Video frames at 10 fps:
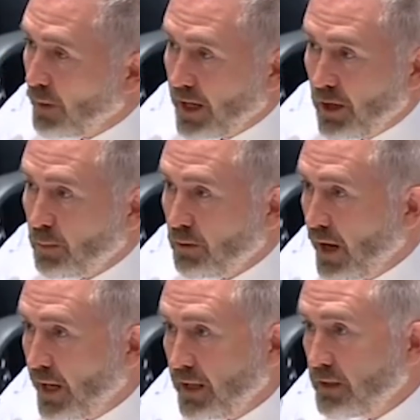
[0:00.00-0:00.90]
It
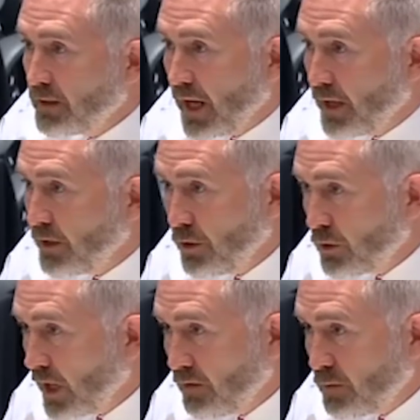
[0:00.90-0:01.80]
operated under
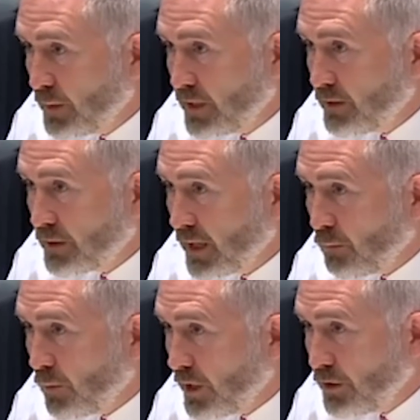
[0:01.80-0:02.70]
your government
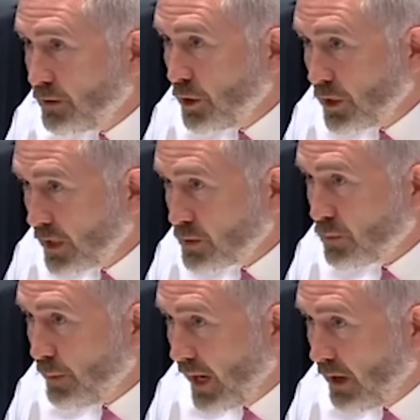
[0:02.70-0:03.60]
when you guys
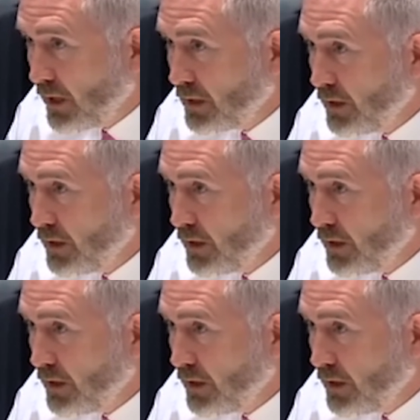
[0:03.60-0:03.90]
were in power.